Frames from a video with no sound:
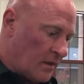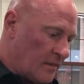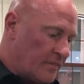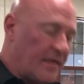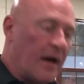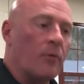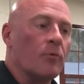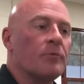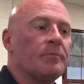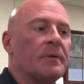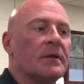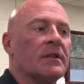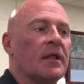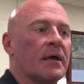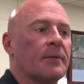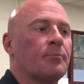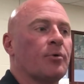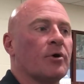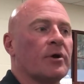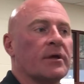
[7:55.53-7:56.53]
That would be
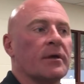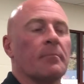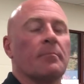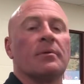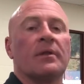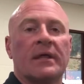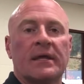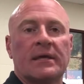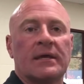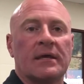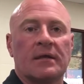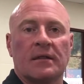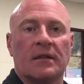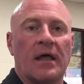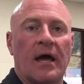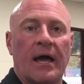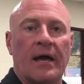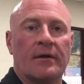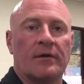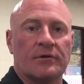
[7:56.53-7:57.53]
like putting a blinking
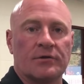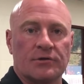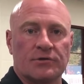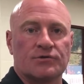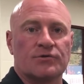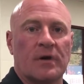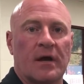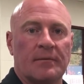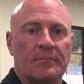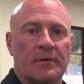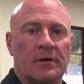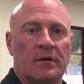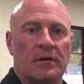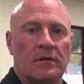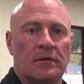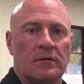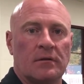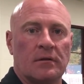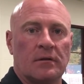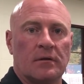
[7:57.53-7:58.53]
light on your
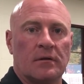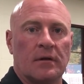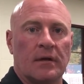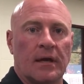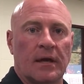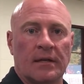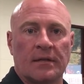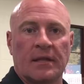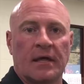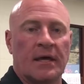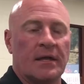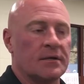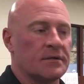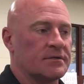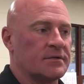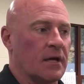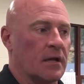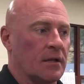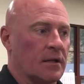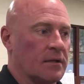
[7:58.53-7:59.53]
treadmill and then
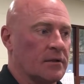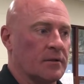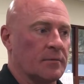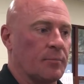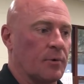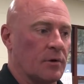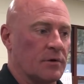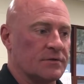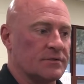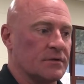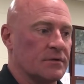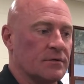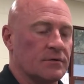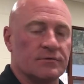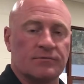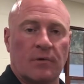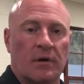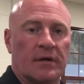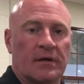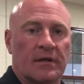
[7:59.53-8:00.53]
telling the person
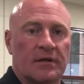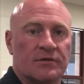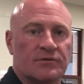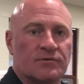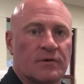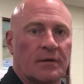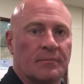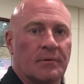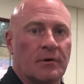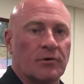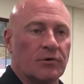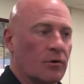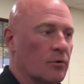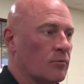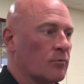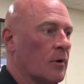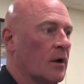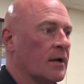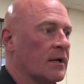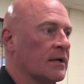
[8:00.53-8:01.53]
who's running on the treadmill you're
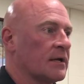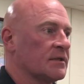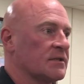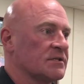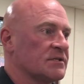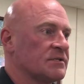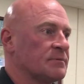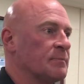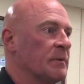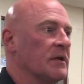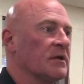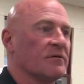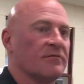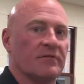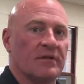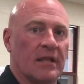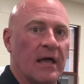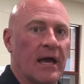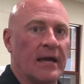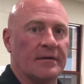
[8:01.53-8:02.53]
running at the speed
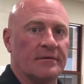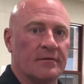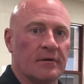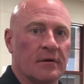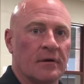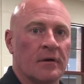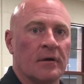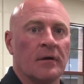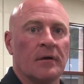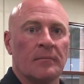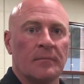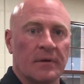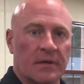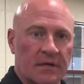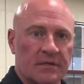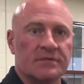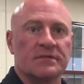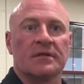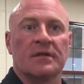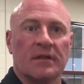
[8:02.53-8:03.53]
of light
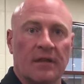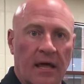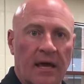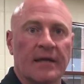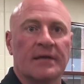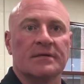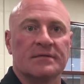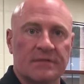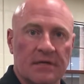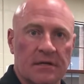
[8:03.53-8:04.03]
because the light is